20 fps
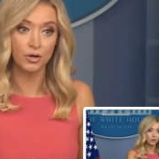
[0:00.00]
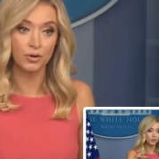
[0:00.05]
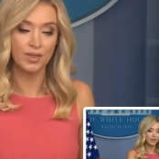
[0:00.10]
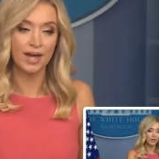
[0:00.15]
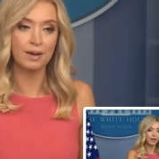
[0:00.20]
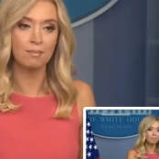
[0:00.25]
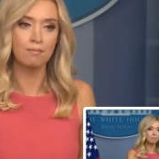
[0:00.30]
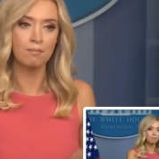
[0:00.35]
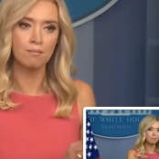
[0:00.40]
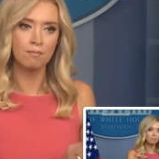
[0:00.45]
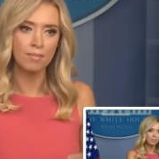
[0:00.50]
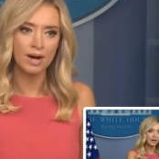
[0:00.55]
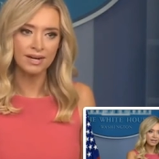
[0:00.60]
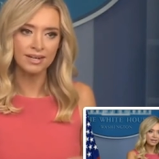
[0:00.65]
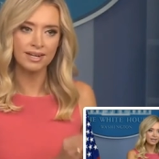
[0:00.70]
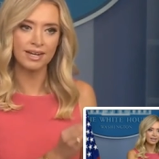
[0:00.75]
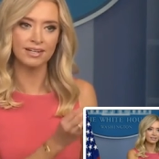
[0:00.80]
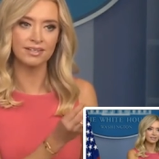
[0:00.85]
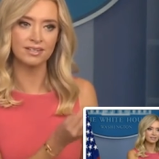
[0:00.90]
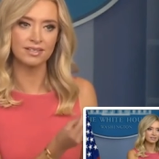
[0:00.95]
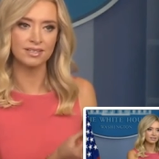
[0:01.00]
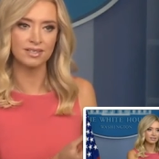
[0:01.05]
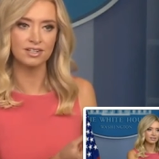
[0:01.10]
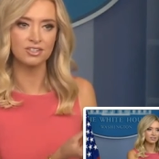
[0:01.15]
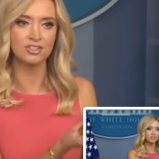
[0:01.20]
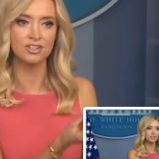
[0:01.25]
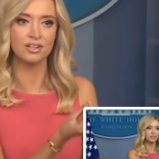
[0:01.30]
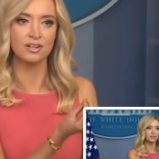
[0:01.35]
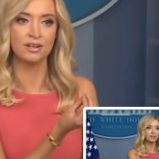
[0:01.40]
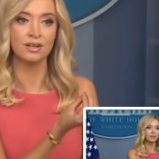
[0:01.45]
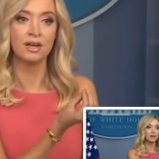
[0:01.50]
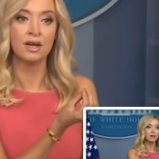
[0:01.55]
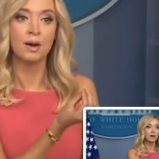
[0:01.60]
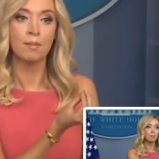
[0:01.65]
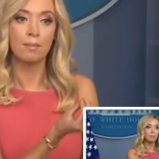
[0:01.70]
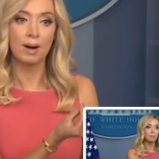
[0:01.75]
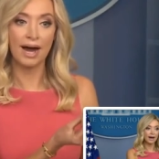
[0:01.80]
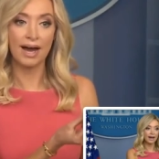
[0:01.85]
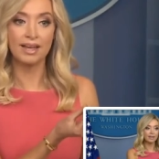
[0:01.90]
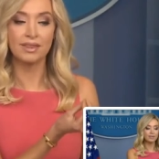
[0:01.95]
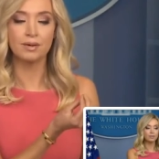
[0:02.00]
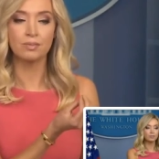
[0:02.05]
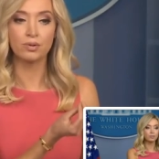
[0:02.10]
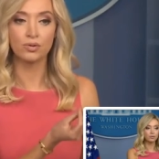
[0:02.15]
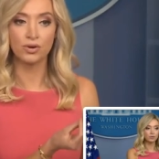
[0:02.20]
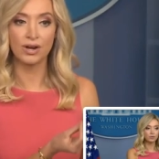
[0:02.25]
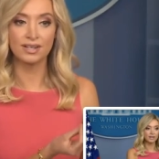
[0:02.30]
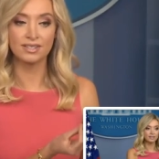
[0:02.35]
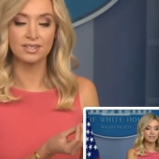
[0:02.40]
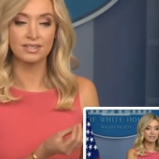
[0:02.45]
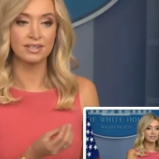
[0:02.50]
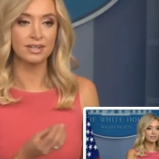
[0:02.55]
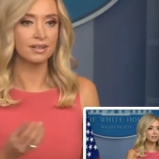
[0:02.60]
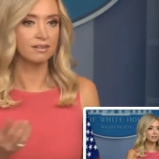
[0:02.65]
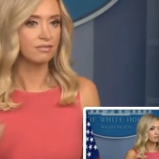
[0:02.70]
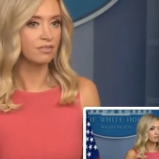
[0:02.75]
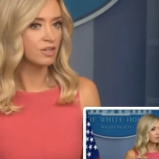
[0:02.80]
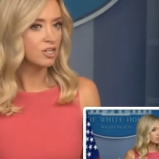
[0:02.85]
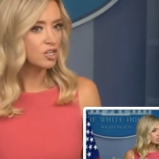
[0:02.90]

That Monday decision by the president of